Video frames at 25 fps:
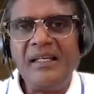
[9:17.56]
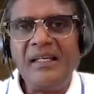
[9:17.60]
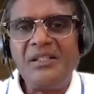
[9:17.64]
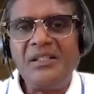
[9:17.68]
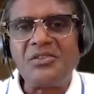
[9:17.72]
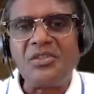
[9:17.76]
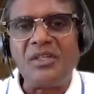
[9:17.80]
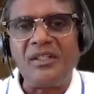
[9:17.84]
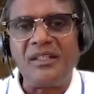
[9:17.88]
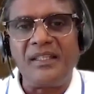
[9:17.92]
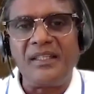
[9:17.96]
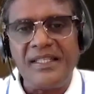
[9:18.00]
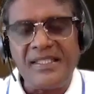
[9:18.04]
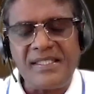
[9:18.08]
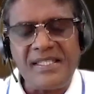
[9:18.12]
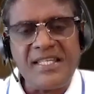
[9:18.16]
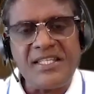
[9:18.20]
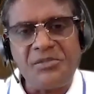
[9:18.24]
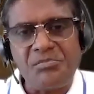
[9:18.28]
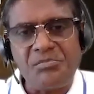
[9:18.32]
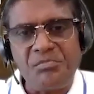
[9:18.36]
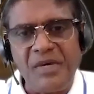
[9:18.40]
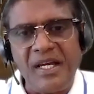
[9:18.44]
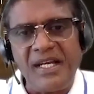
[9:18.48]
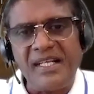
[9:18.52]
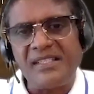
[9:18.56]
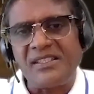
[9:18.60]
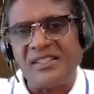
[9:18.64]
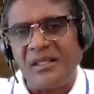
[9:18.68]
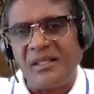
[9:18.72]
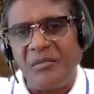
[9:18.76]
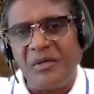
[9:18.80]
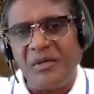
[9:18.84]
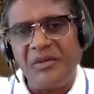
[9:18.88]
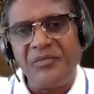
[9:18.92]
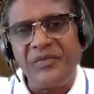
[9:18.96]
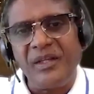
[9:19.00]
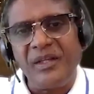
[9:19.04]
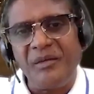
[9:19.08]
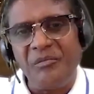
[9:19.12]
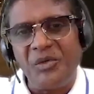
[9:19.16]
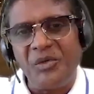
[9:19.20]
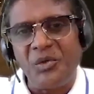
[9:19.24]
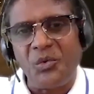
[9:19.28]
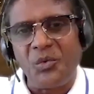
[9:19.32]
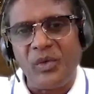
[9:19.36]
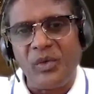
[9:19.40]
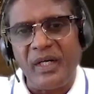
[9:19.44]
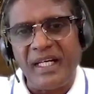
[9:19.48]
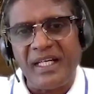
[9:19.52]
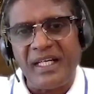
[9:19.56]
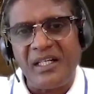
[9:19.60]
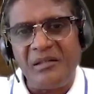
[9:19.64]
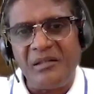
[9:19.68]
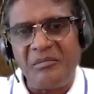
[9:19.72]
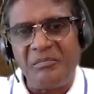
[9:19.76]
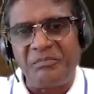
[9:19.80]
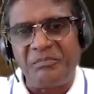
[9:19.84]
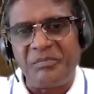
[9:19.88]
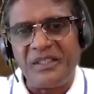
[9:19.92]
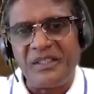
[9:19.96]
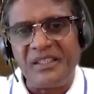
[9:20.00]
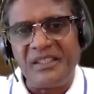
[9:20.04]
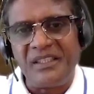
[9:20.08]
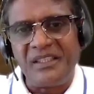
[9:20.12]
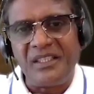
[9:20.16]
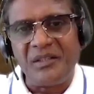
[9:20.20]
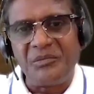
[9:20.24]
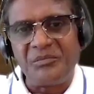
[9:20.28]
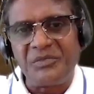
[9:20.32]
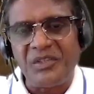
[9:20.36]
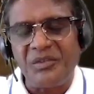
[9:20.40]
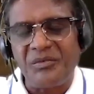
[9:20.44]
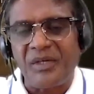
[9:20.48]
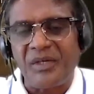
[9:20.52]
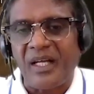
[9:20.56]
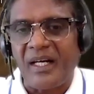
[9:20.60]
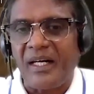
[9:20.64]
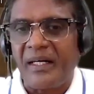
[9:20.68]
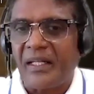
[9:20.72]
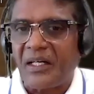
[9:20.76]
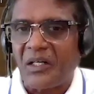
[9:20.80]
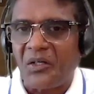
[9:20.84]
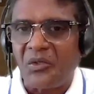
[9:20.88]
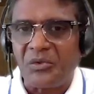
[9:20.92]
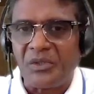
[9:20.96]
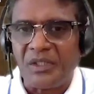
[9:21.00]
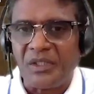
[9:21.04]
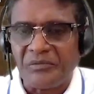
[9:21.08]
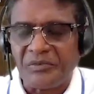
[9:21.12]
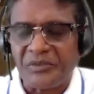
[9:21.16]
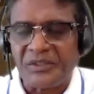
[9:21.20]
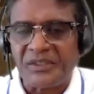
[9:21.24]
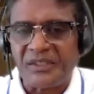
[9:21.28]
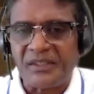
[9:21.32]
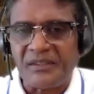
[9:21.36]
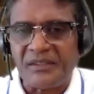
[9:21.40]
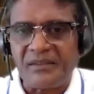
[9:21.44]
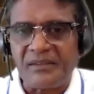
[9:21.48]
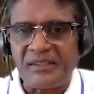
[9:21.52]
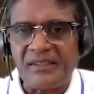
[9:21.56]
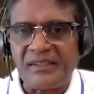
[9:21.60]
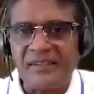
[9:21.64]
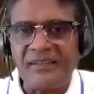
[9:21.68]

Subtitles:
So this has made some of them to wake up in terms of current account deficit.